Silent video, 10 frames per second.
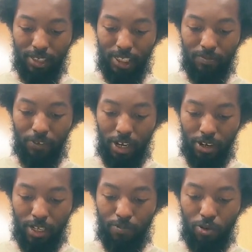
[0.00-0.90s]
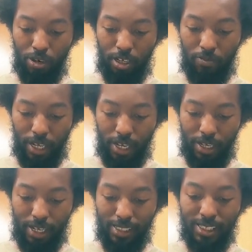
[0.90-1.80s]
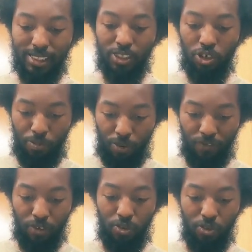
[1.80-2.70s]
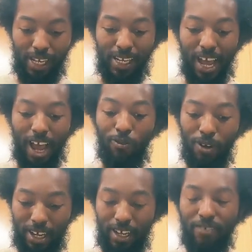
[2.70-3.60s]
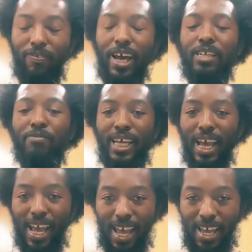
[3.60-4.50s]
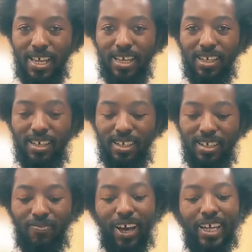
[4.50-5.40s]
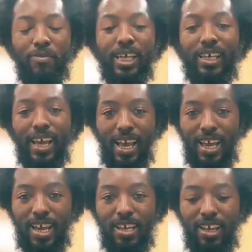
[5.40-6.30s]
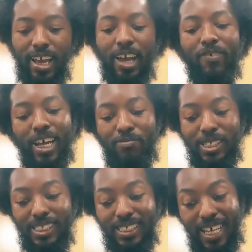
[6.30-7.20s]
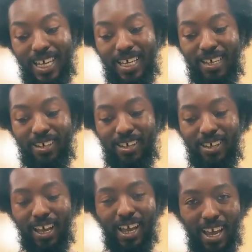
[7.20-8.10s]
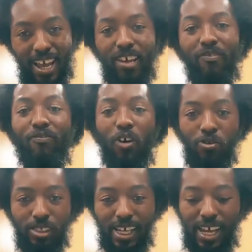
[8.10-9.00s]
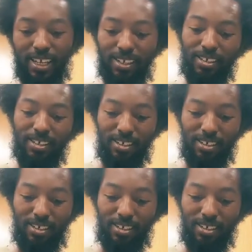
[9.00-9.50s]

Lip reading: It's very important, man. It's a superfood. It got what? Vitamin A, vitamin K, and vitamin C, and folate.